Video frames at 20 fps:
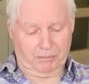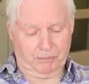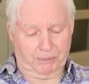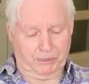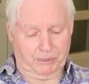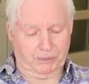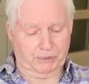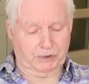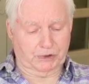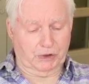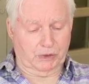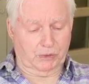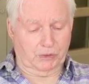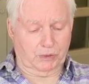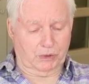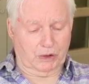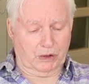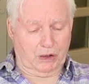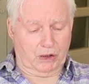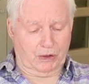But no
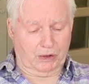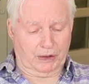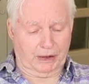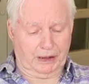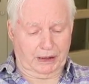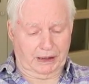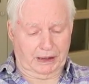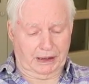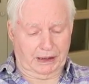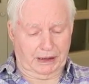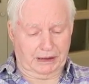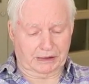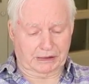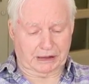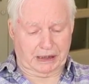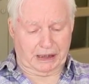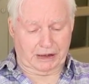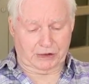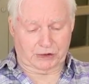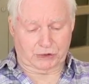longer is
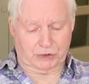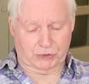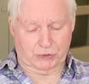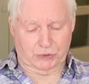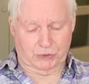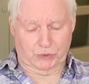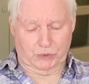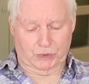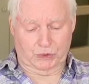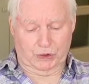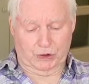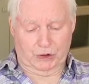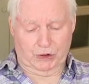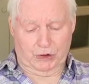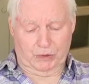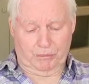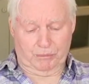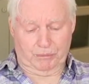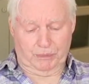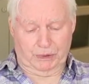that true,
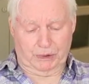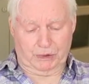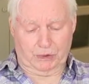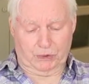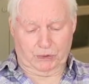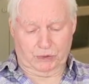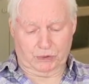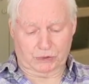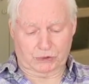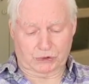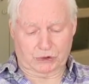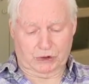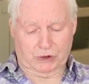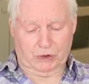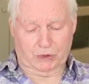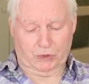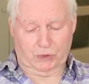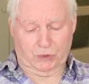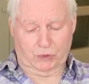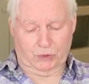because
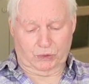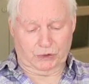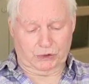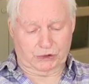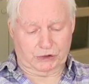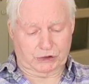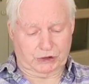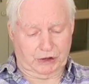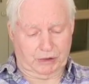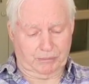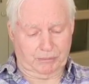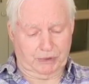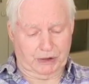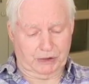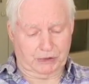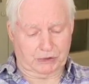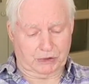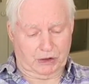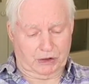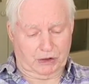all the
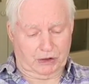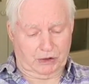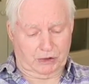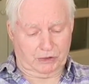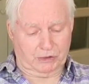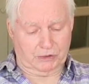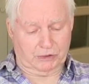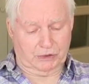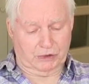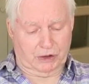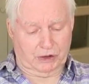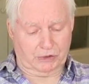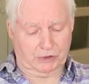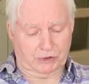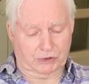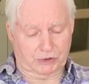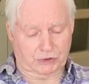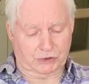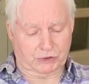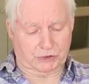chimneys are not
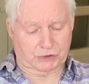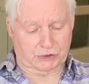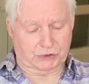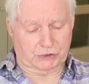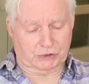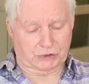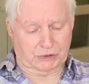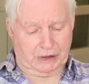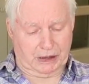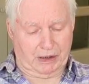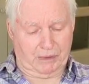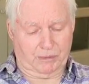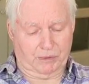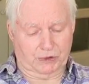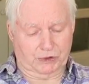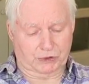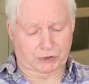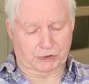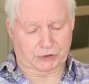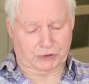just
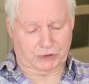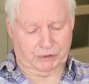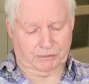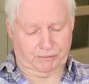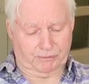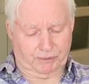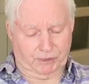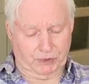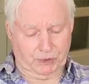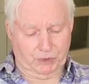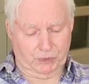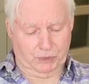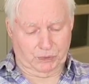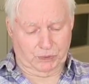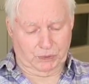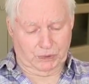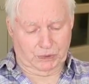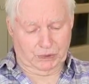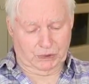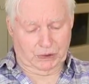now just a few.
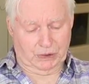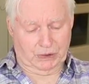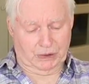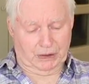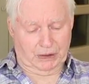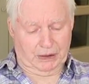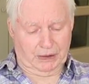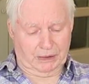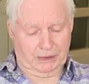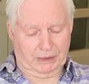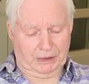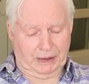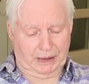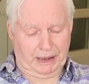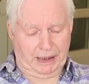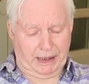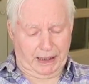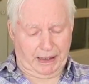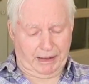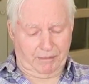The
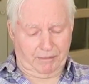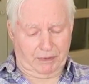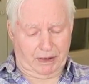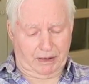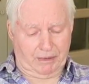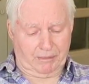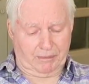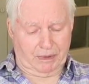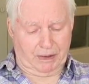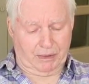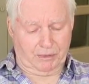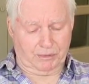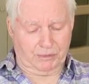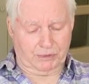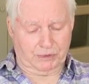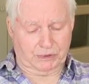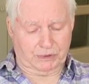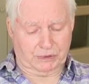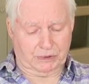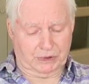air
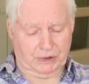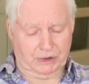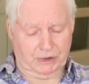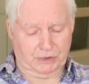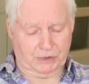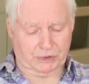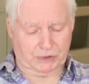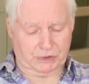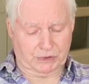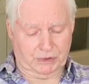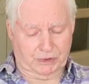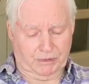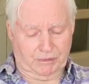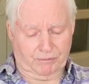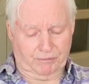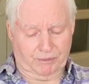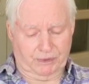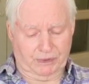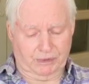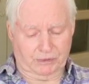around us
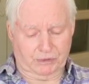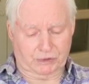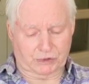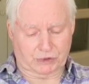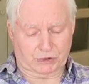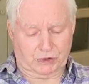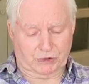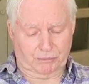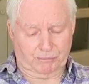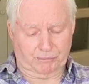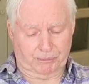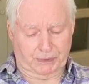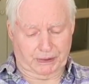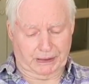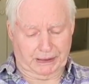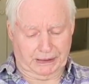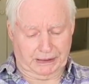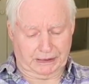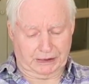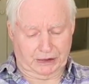feels
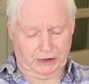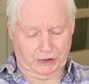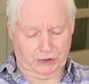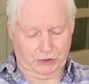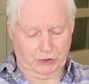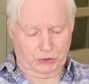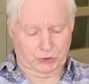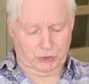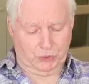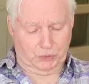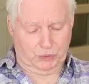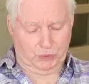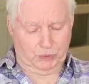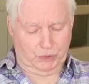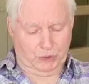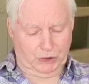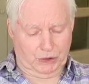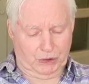completely new.